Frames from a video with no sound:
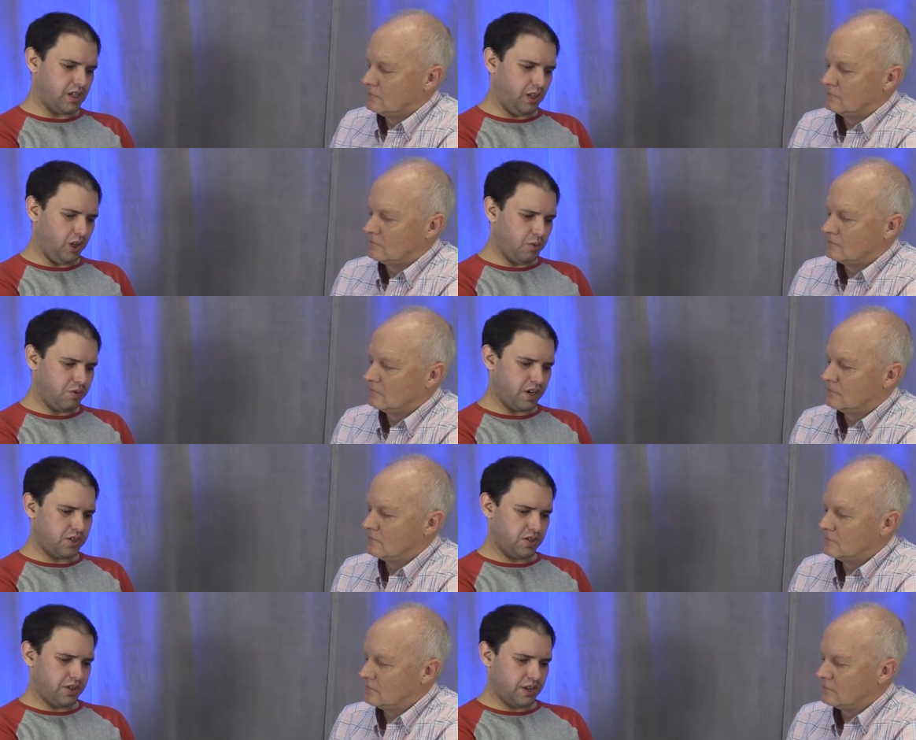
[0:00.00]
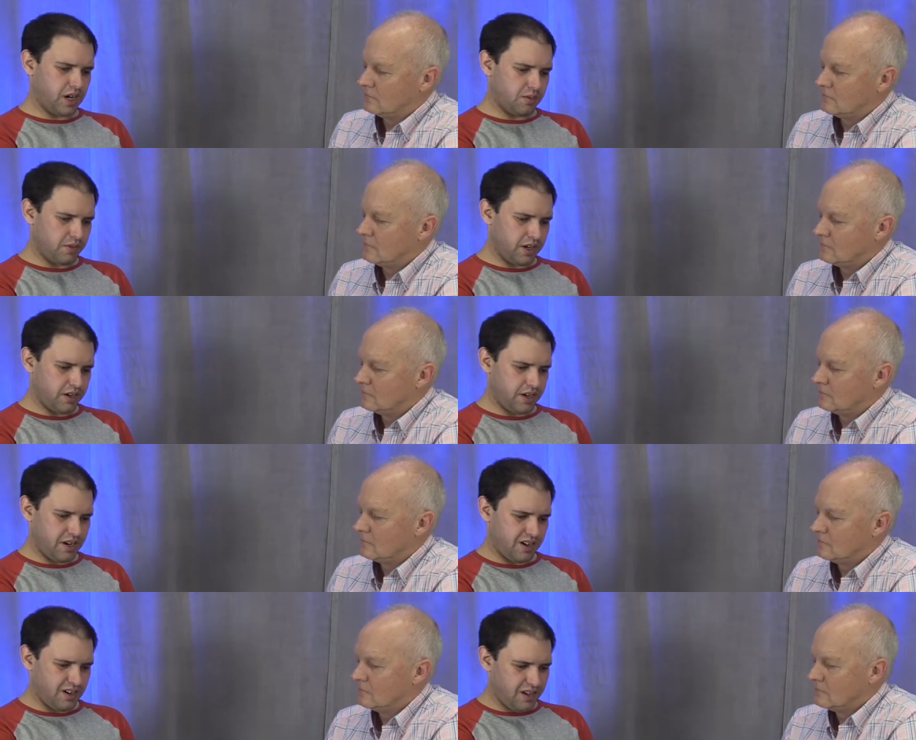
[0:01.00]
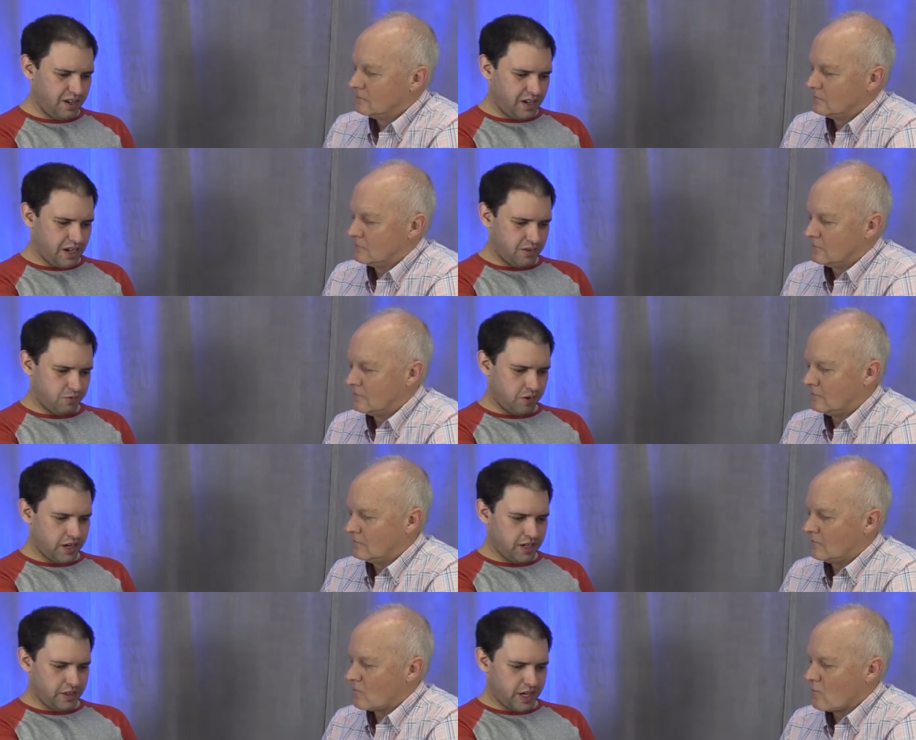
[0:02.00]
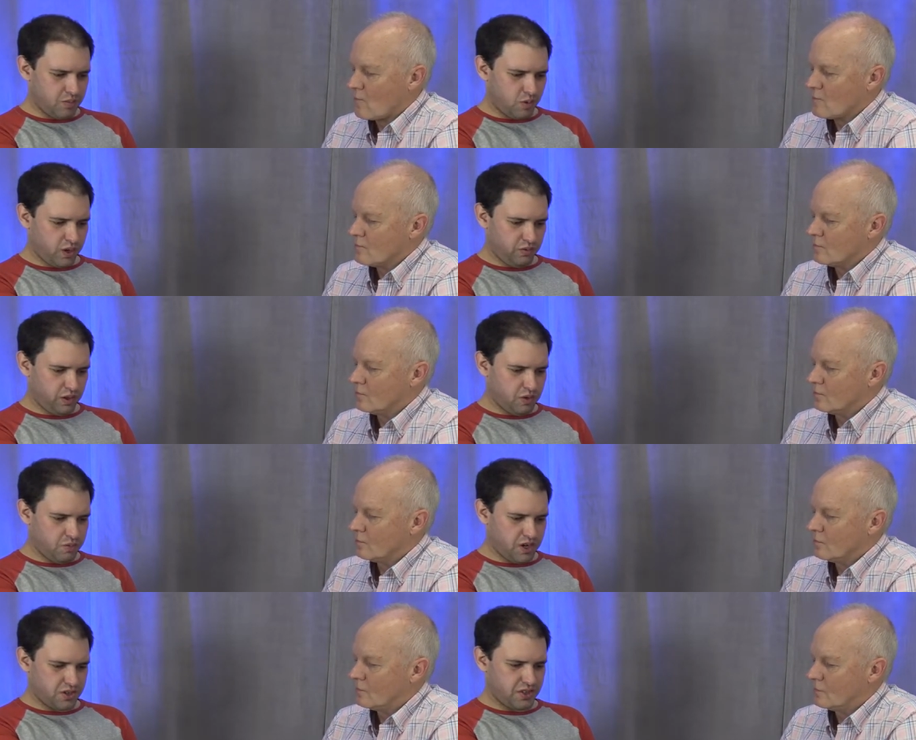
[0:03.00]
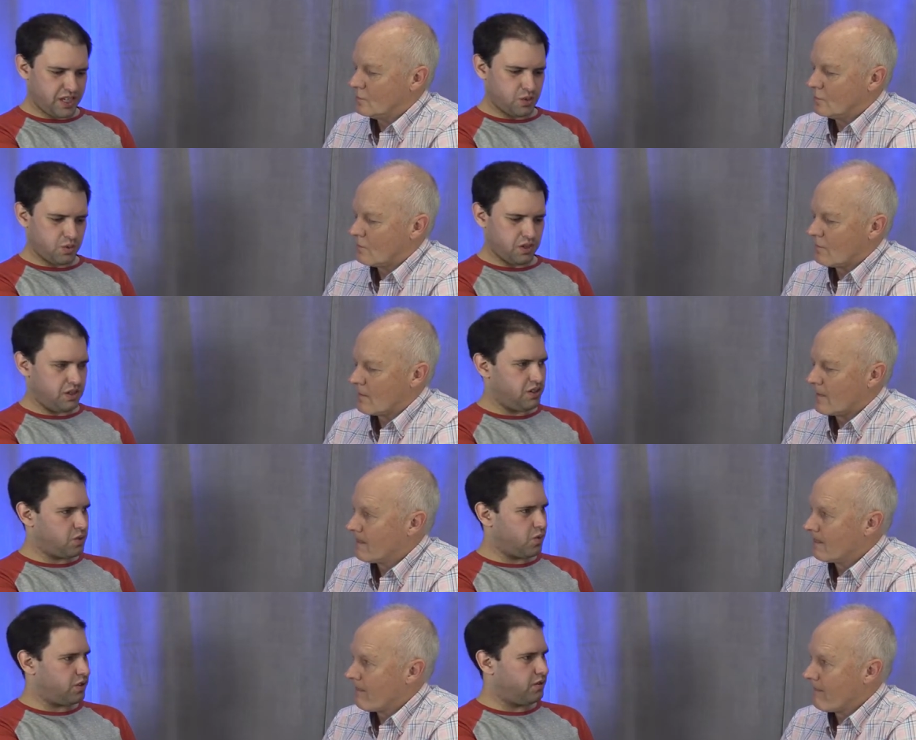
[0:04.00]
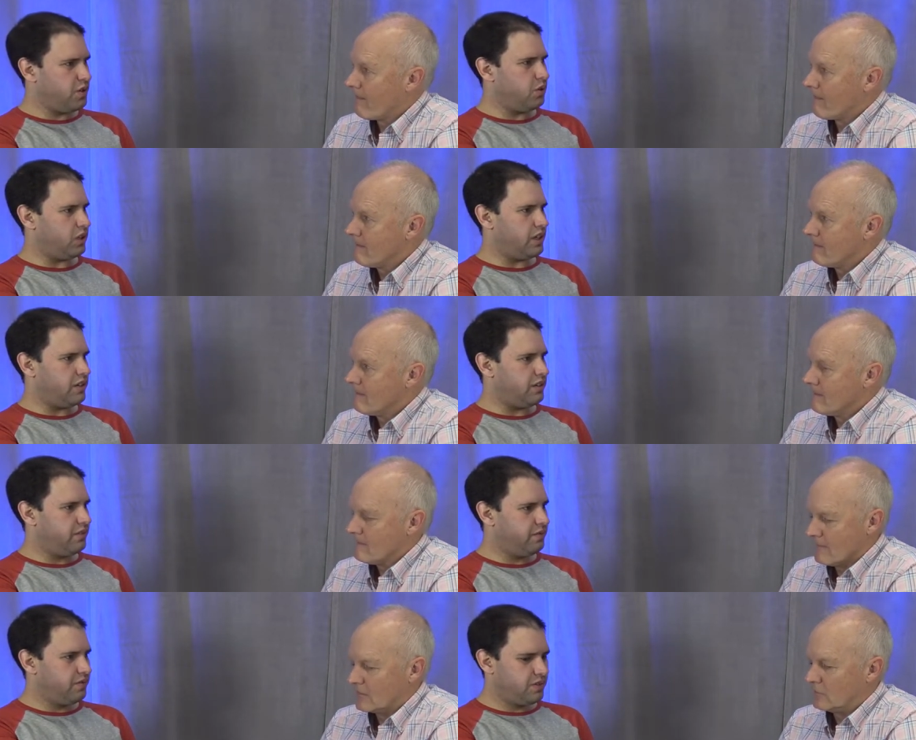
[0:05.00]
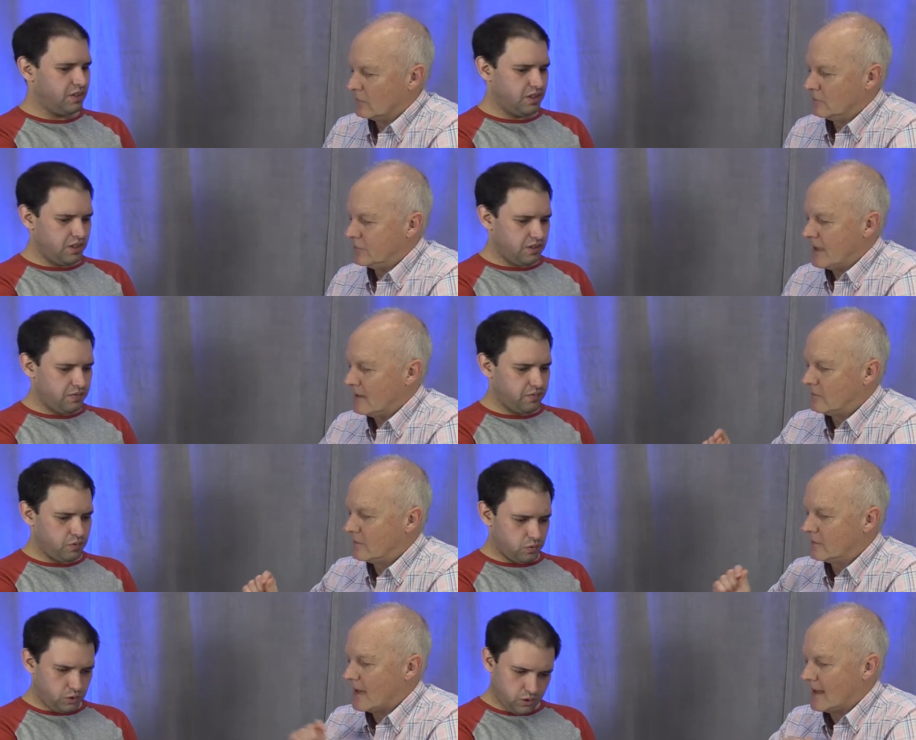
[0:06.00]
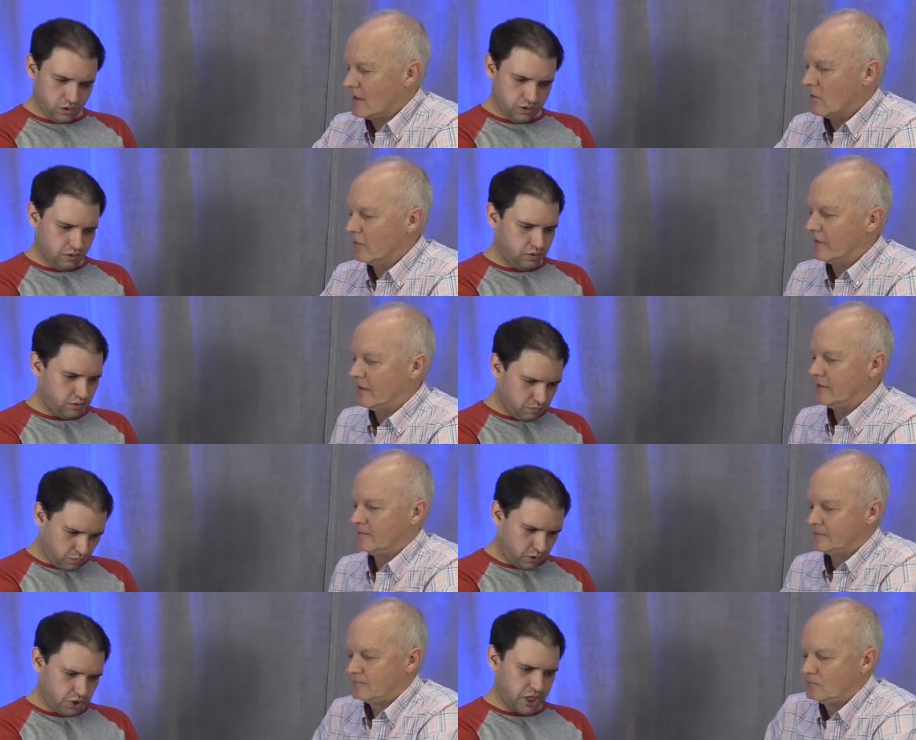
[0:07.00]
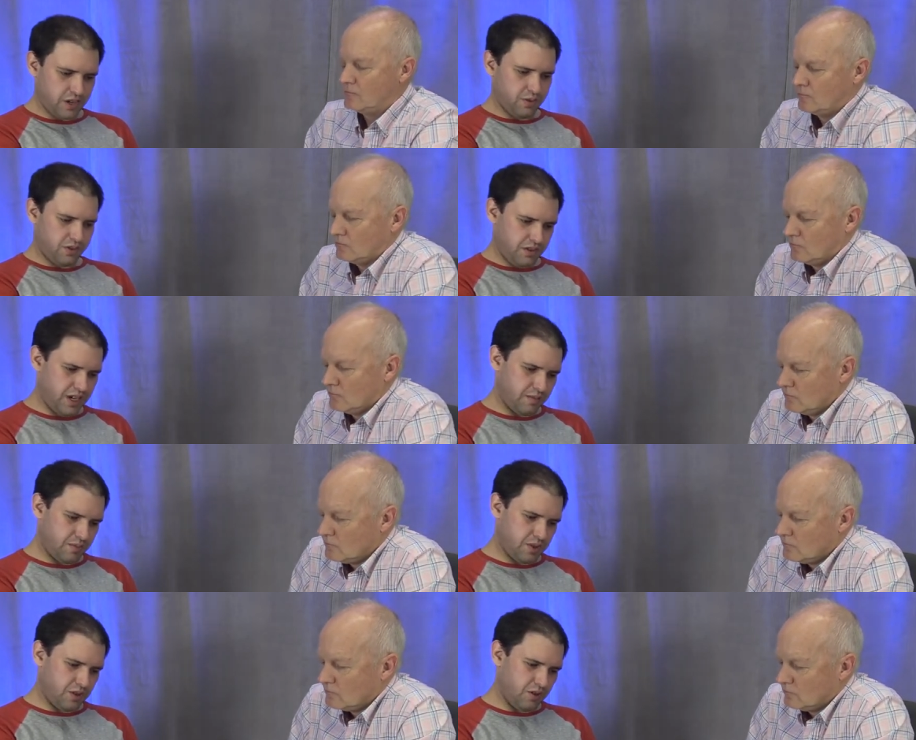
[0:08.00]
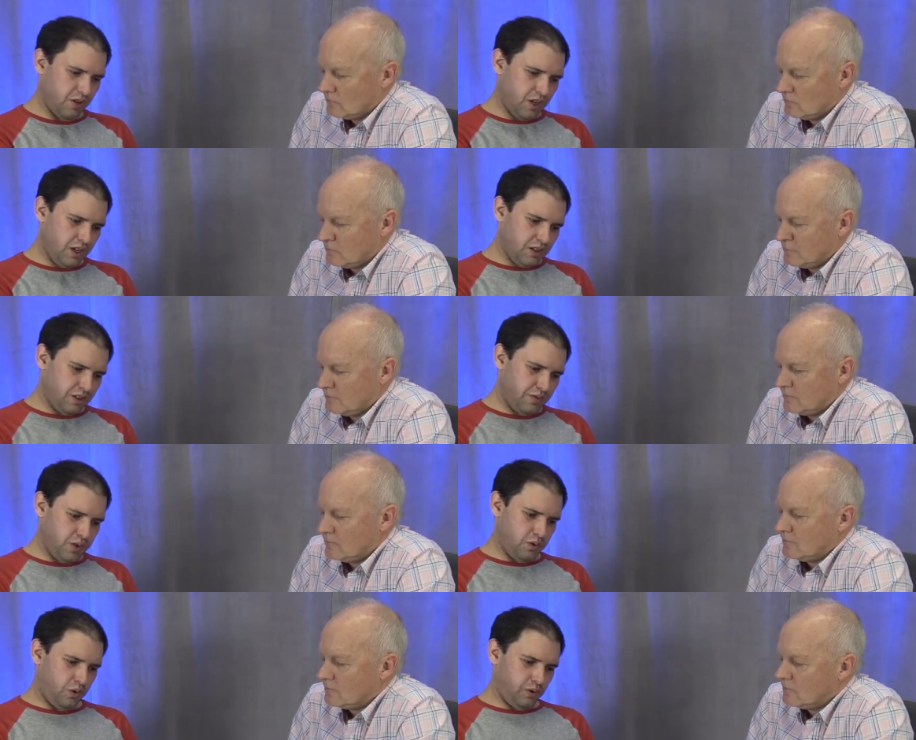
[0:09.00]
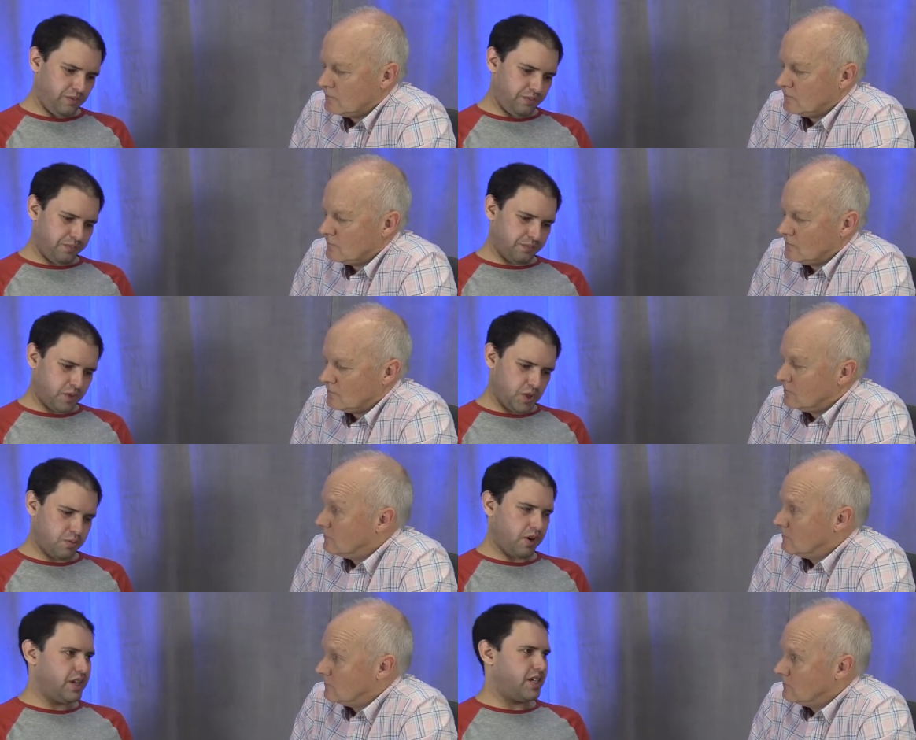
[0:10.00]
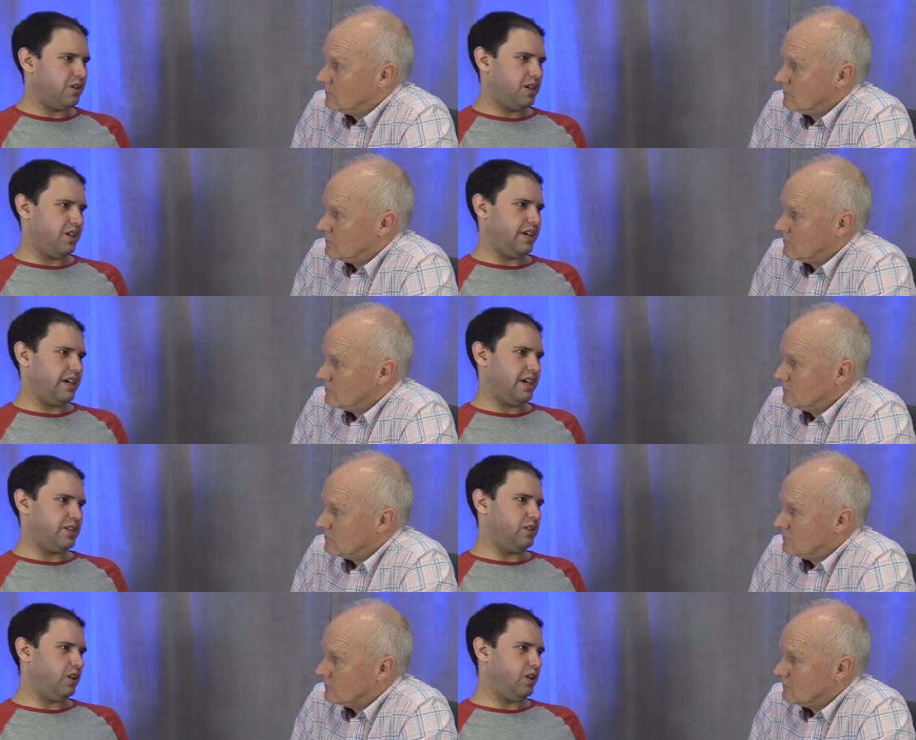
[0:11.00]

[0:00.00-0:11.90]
Speaker 1: get low pressure in the carburetor here and right at that point of low pressure, that's where they squirt the fuel in.
Speaker 2: Some little jets with the little, tiny holes in it.
Speaker 1: Little jet, yep. So the fuel sprays out into that nice